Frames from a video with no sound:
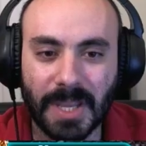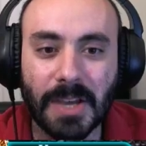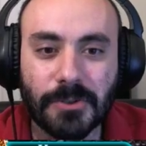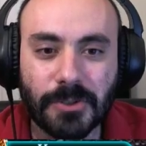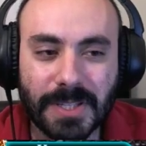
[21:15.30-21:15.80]

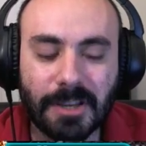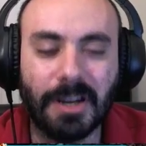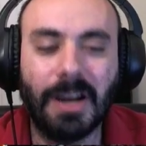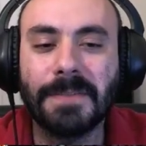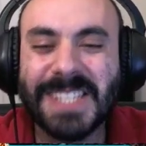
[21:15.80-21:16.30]
So this got
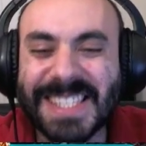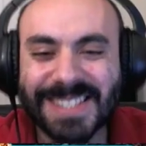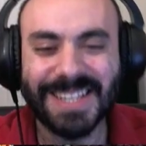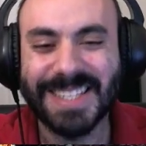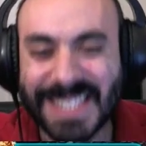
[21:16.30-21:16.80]
off
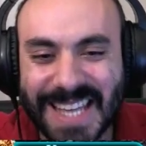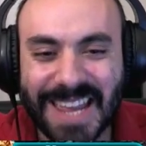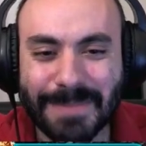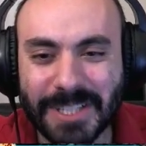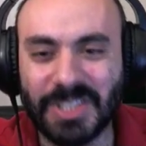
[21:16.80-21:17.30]
6
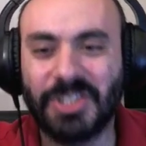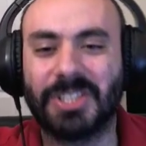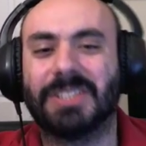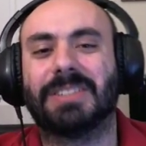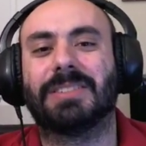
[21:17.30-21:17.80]

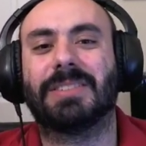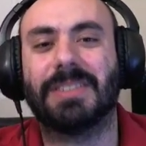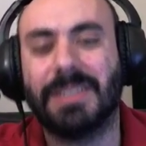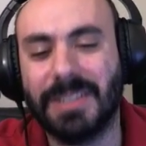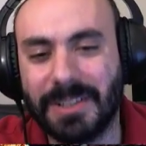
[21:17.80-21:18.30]
damage
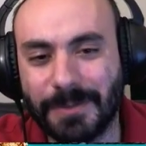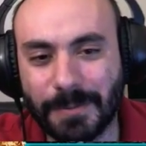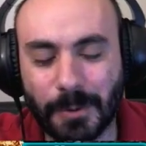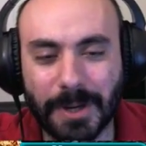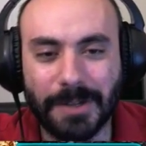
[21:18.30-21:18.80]
for
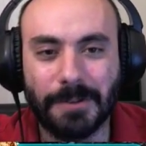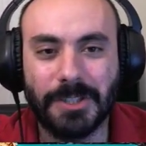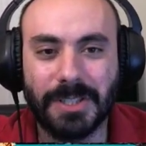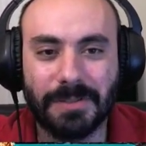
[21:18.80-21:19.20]
4 energy.